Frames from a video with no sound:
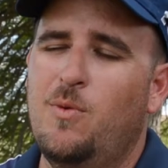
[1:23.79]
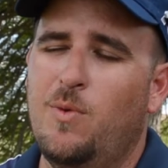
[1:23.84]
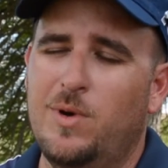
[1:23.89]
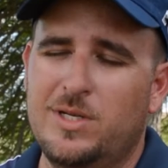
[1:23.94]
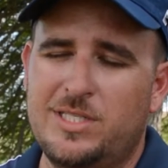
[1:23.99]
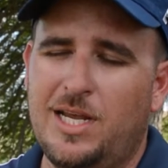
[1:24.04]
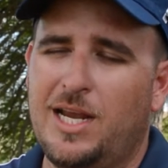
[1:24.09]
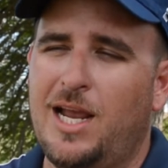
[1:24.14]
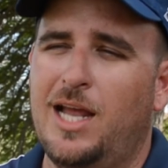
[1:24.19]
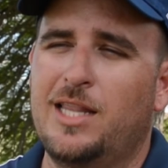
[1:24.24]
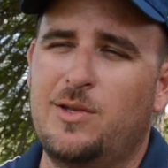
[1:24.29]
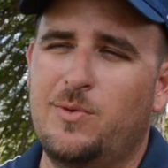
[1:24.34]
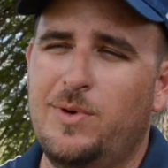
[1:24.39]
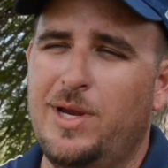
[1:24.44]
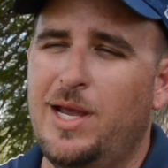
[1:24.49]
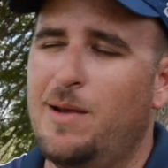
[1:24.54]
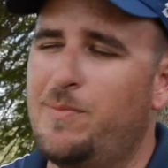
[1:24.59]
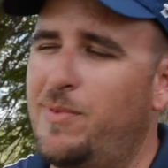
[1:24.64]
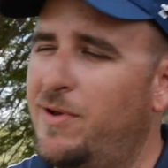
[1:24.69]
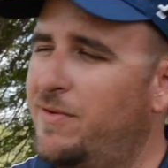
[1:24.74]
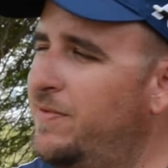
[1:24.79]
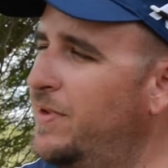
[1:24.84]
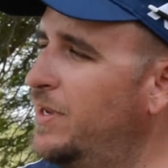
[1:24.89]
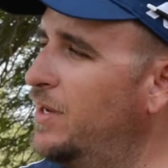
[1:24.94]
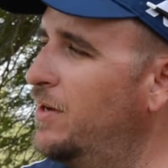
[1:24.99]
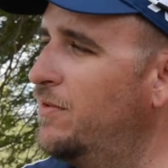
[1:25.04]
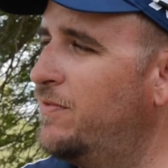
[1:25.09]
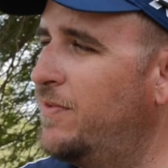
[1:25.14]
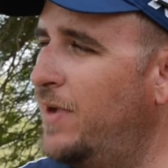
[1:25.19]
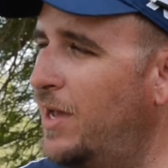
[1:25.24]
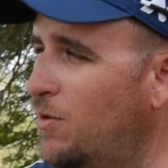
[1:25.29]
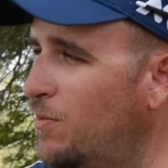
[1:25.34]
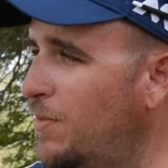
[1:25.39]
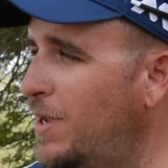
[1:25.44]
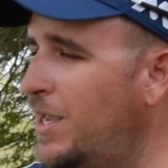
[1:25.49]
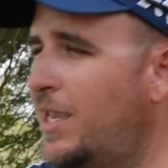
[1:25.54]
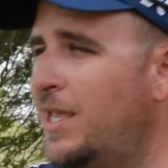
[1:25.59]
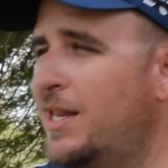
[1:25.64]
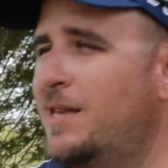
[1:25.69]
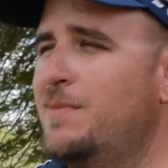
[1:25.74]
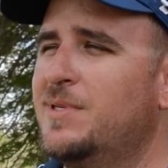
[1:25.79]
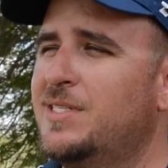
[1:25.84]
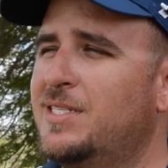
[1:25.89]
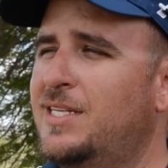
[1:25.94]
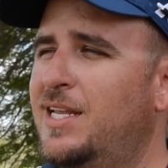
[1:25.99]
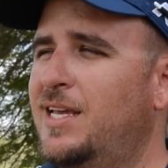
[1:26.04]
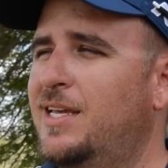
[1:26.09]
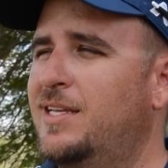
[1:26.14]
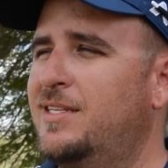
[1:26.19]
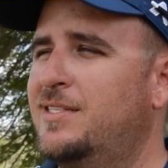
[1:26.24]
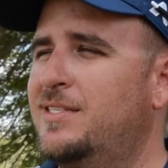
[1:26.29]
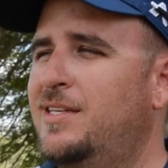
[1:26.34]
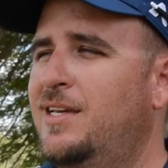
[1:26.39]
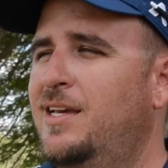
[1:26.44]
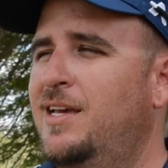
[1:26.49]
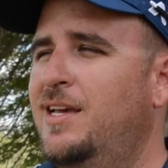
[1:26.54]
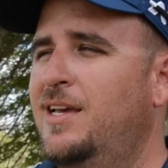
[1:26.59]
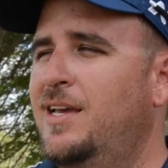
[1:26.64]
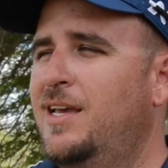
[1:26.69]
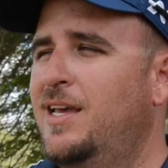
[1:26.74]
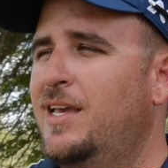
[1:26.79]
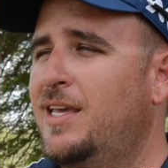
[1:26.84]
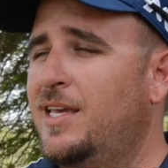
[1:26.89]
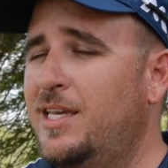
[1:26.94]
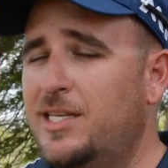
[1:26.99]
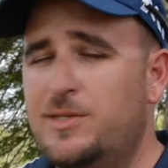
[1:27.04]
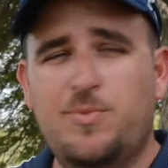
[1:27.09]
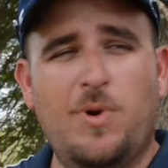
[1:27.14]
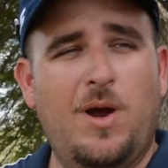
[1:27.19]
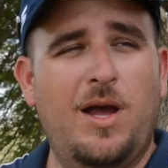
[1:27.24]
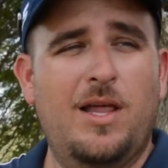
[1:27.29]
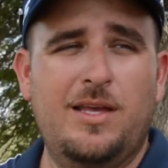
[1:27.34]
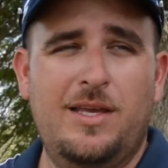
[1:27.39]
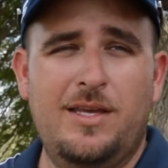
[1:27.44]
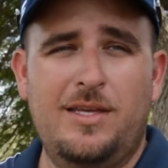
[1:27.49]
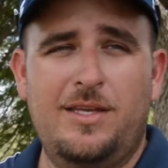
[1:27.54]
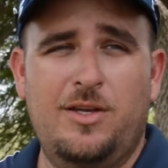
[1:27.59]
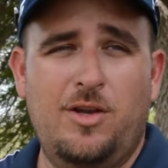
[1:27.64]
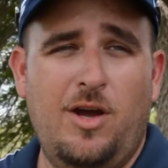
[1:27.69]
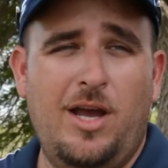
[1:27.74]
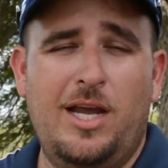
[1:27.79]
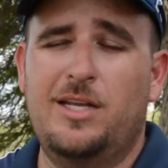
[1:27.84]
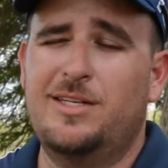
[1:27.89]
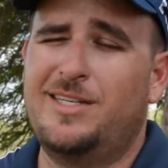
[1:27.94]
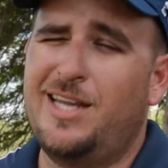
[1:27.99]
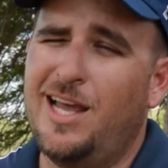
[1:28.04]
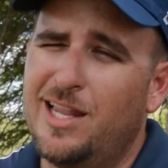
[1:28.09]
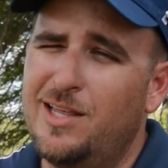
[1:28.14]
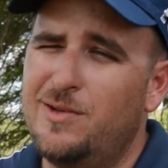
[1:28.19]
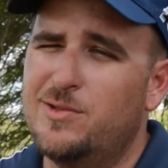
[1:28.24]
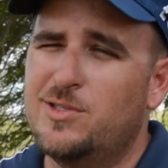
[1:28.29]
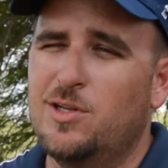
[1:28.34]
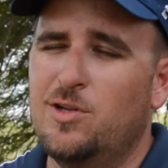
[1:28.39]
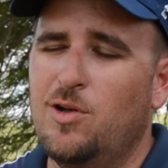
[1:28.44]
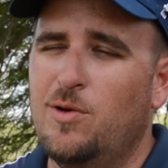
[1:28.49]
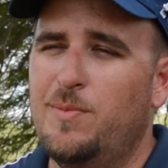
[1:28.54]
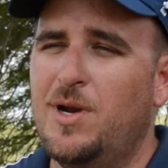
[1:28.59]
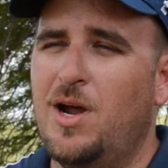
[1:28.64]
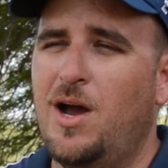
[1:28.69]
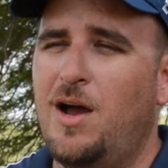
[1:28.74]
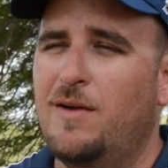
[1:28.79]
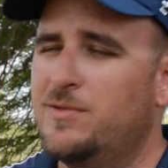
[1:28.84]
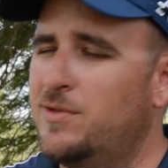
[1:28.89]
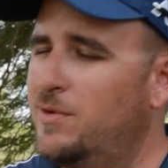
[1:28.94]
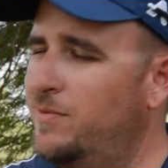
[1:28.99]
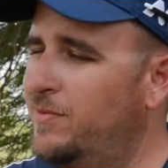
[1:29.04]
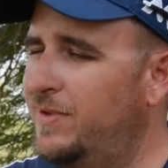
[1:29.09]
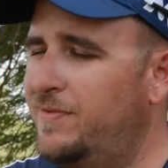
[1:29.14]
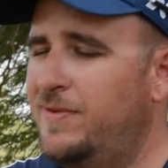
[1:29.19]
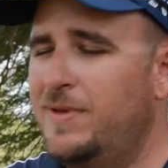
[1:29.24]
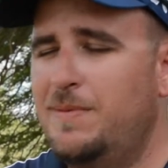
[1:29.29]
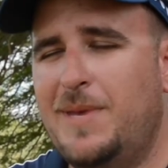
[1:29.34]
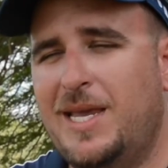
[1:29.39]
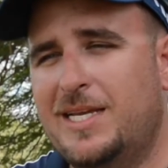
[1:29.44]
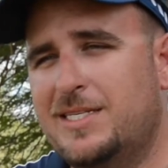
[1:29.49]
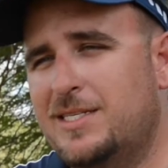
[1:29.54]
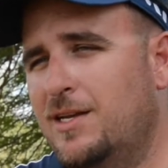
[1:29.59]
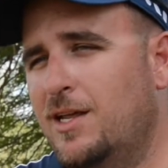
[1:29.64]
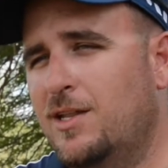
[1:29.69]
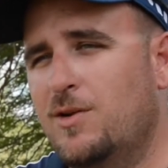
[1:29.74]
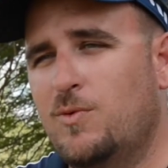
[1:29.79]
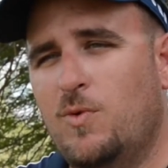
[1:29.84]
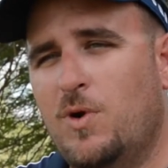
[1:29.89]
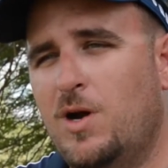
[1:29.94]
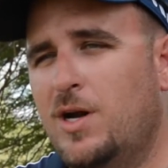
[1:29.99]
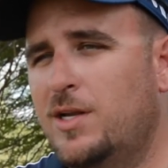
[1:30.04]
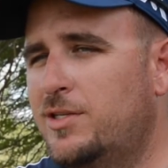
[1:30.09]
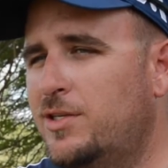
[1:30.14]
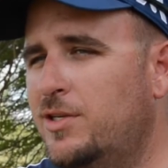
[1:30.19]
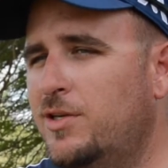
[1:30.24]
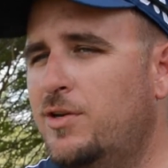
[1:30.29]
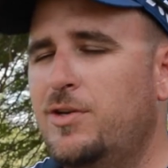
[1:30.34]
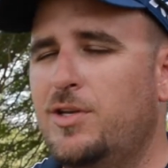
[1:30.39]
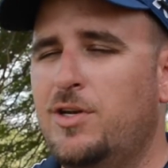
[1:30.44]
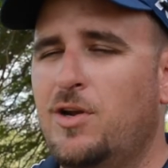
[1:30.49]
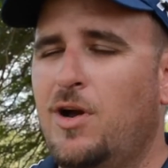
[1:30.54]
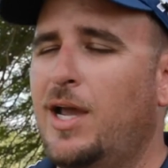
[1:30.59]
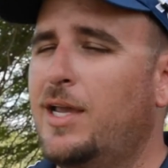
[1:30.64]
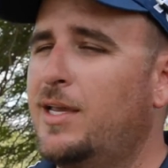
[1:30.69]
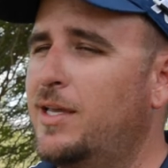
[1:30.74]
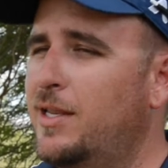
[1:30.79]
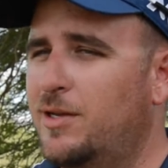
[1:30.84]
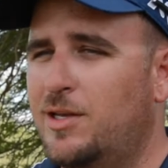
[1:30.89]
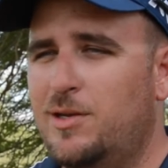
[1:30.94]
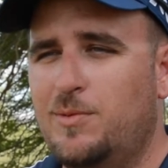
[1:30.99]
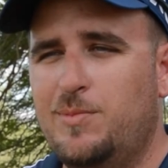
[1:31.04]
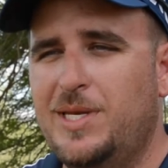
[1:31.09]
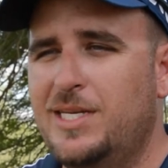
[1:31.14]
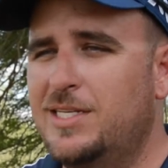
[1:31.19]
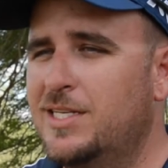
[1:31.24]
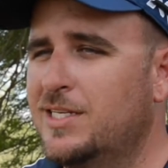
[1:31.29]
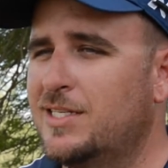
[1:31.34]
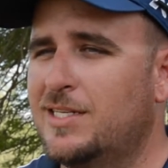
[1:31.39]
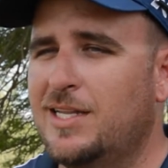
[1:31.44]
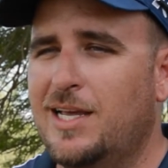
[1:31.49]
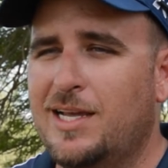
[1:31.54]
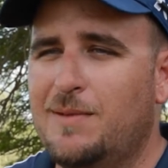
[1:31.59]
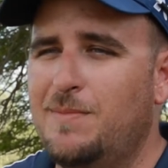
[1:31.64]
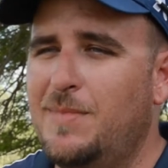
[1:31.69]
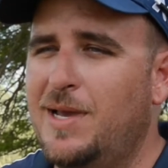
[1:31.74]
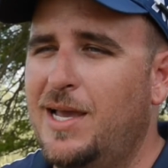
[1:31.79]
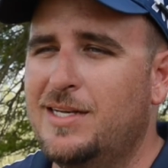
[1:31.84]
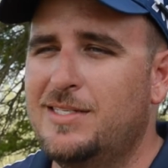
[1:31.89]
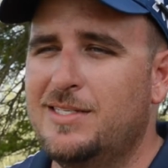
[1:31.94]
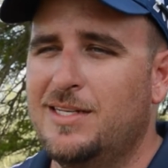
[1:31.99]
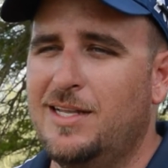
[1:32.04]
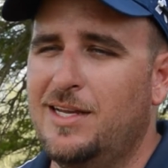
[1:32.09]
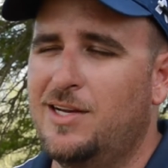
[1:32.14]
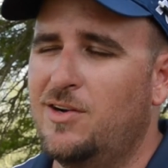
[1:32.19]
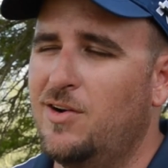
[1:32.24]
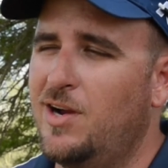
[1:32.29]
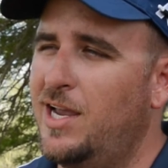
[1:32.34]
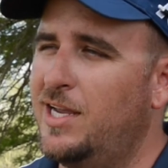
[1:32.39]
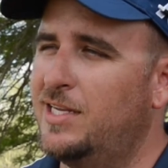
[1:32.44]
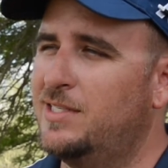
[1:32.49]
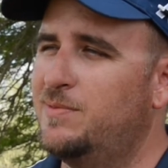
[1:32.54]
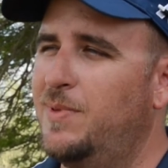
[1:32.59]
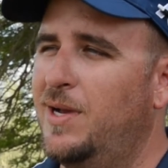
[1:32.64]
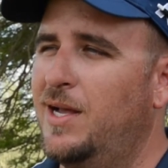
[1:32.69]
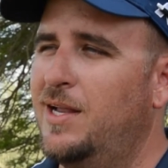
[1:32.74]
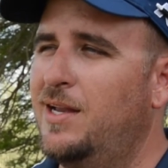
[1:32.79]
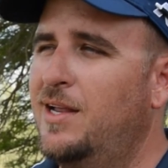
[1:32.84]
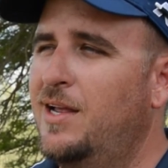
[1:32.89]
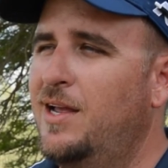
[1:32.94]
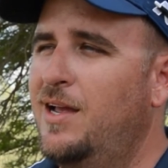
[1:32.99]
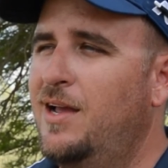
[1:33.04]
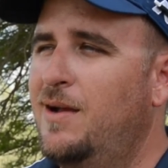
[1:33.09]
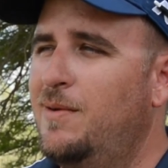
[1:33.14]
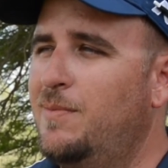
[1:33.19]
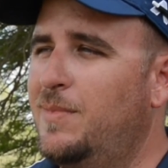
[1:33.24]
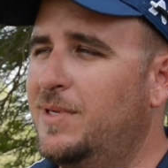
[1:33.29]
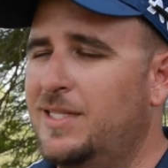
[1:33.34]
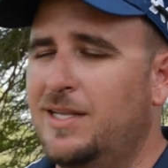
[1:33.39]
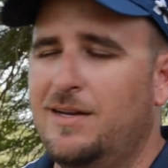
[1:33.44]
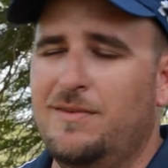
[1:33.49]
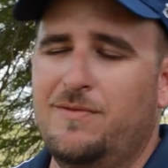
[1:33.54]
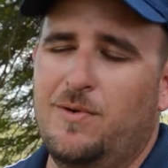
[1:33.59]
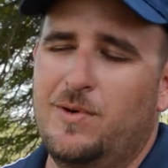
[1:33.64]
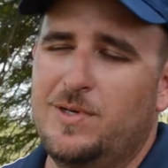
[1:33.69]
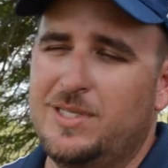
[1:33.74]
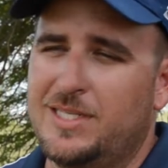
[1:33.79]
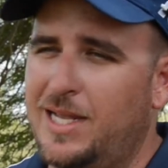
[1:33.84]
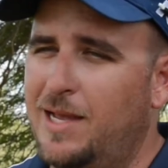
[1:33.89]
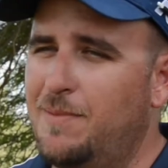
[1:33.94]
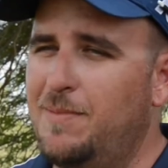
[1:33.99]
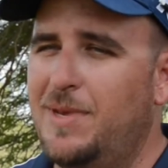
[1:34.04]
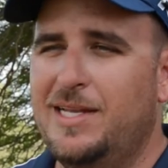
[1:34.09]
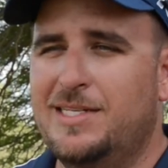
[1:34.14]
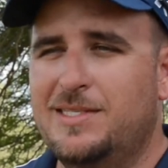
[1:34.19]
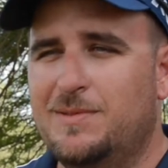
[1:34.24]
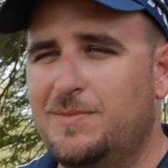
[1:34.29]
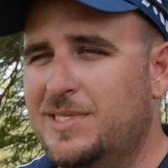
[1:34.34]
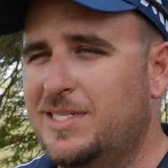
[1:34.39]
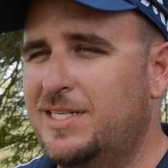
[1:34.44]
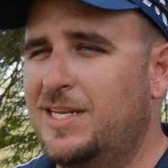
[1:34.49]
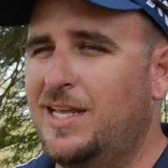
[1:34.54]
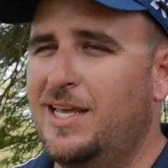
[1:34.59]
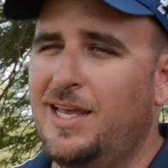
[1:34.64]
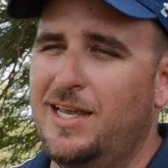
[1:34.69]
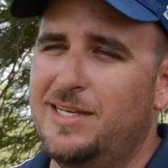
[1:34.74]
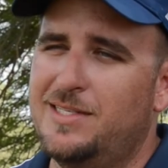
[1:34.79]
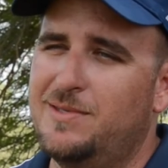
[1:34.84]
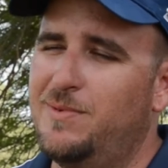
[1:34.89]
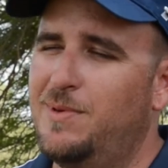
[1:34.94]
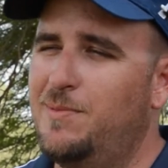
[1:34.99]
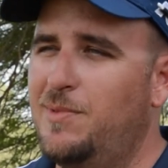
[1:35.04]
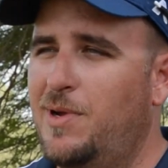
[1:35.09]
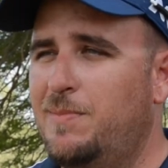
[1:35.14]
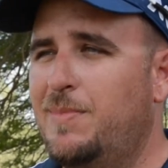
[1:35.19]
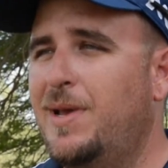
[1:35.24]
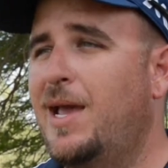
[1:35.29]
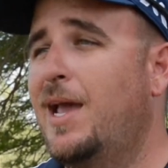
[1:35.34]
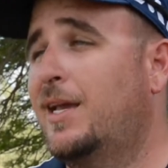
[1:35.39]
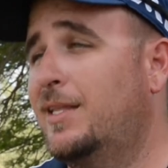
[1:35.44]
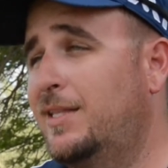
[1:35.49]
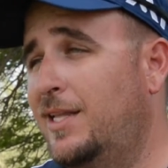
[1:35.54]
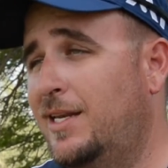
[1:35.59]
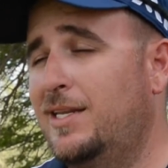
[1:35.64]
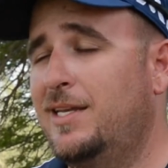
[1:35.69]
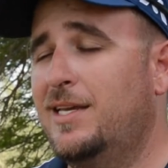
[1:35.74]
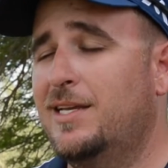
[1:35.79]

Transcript: Once I got 3 up, I figure if I don't make any mistakes, he's probably, I could tell he was a little bit off. So if he makes another 1, 2, it could be just like a match like Craig's. But then unfortunately I made some mistakes and we went back, and then he